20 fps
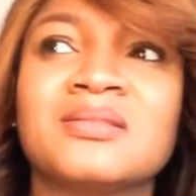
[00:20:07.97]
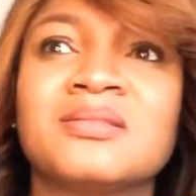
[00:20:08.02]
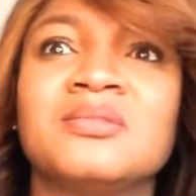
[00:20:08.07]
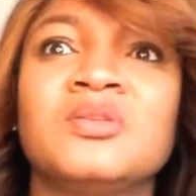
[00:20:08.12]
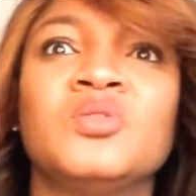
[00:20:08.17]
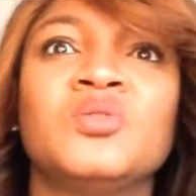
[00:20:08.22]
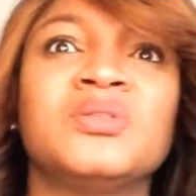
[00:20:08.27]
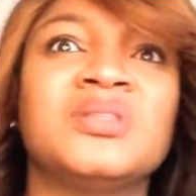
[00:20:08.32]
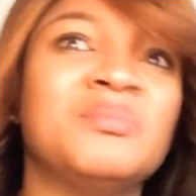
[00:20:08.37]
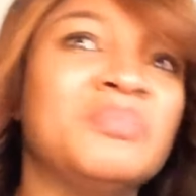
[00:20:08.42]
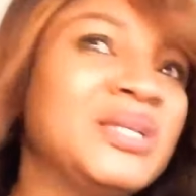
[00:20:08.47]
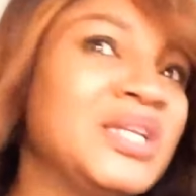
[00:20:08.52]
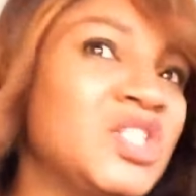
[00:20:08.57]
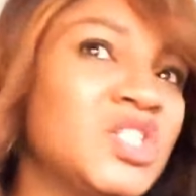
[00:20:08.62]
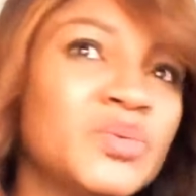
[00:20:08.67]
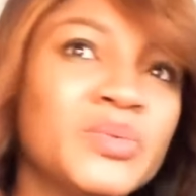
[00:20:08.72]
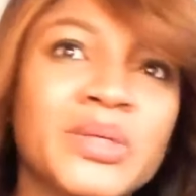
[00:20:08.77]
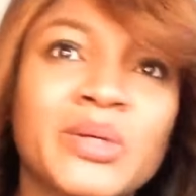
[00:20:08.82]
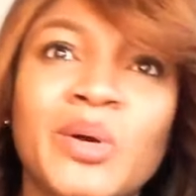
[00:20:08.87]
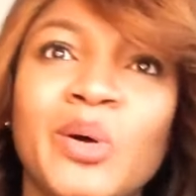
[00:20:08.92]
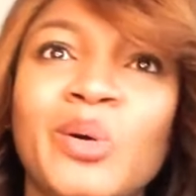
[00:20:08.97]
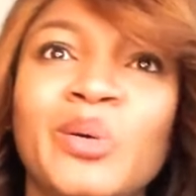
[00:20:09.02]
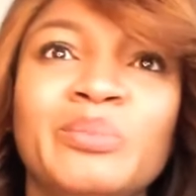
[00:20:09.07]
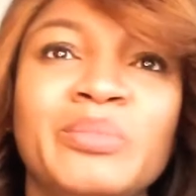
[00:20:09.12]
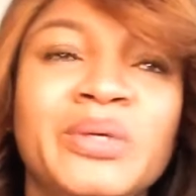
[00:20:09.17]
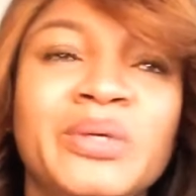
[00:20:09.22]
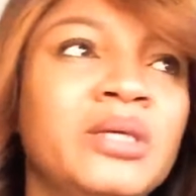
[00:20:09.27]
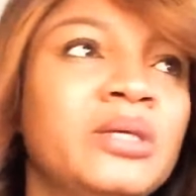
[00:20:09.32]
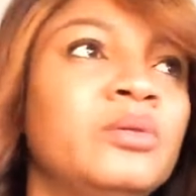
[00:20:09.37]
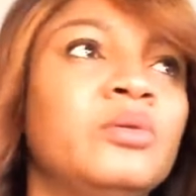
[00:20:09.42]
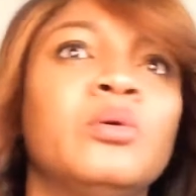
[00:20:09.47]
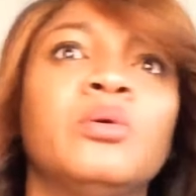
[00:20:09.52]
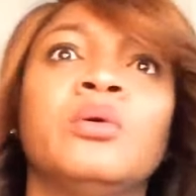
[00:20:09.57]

the military will come in or